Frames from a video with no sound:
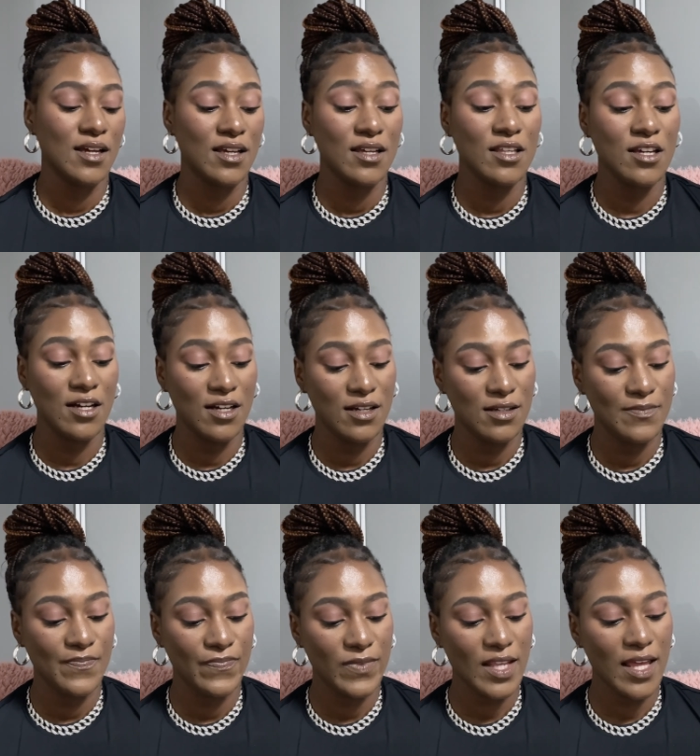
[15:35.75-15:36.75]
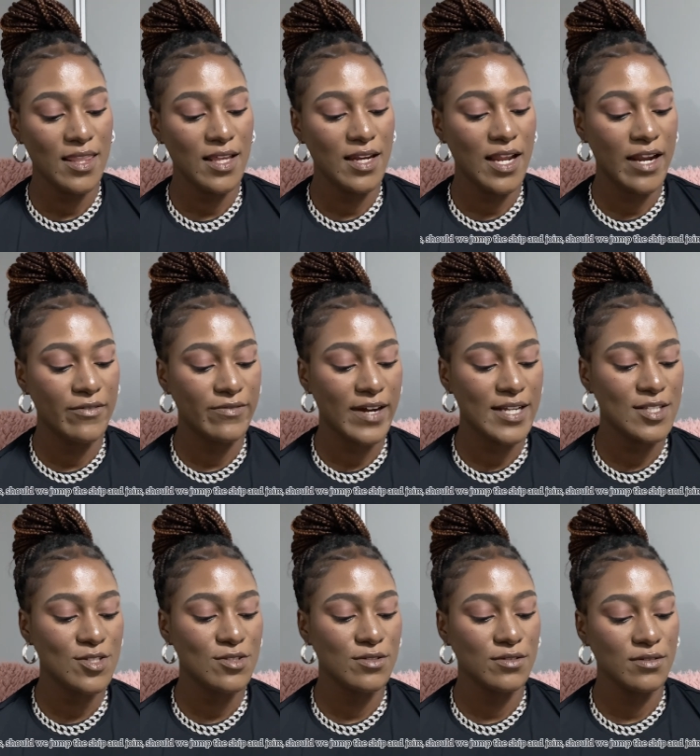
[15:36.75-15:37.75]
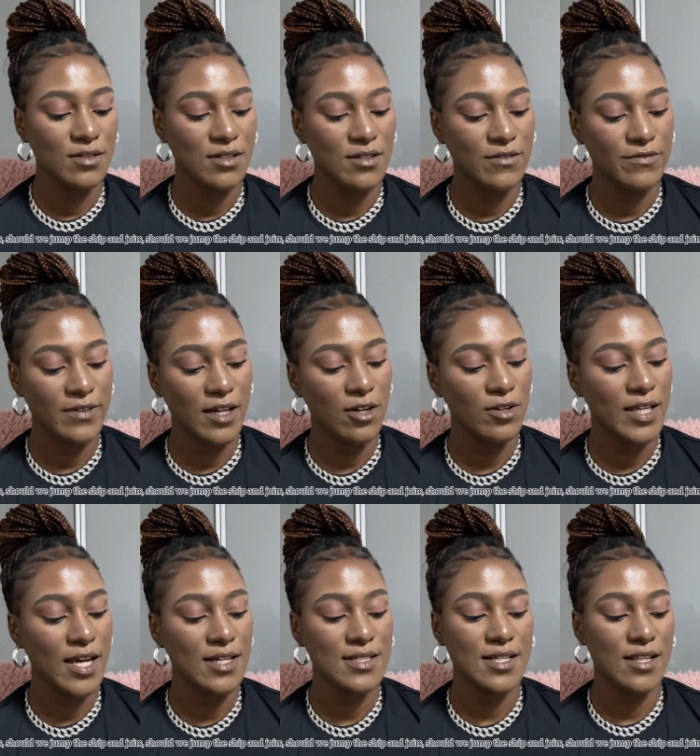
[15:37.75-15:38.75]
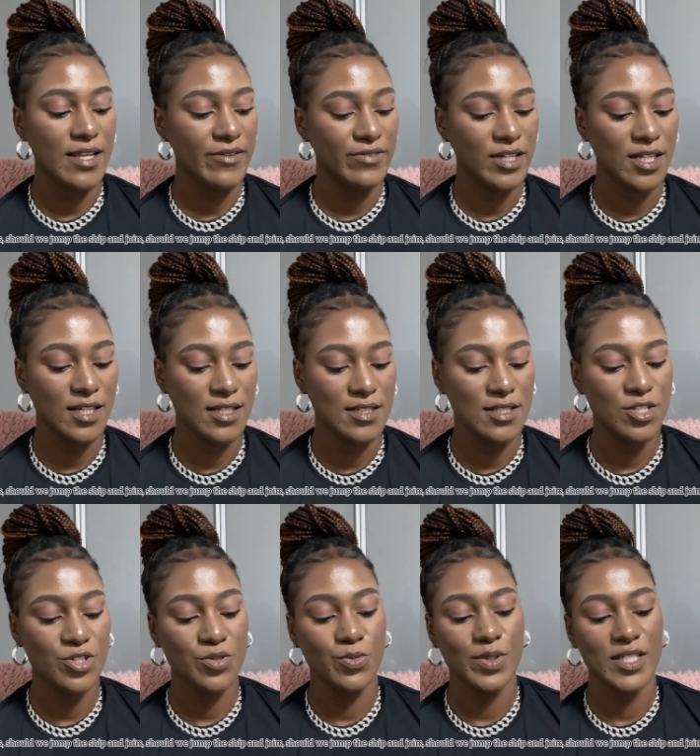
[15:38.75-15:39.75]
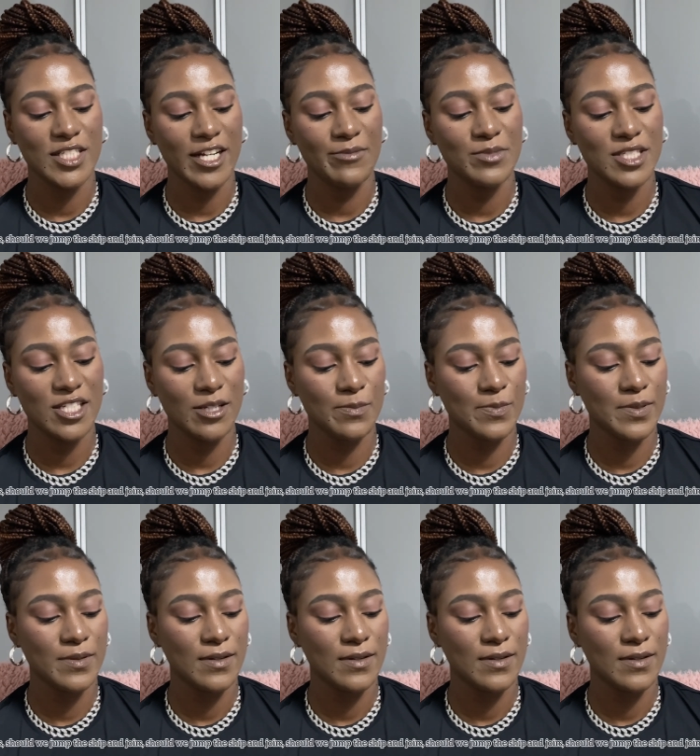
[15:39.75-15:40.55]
Yeah. And then advice to the fellow young South Africans: should we jump ship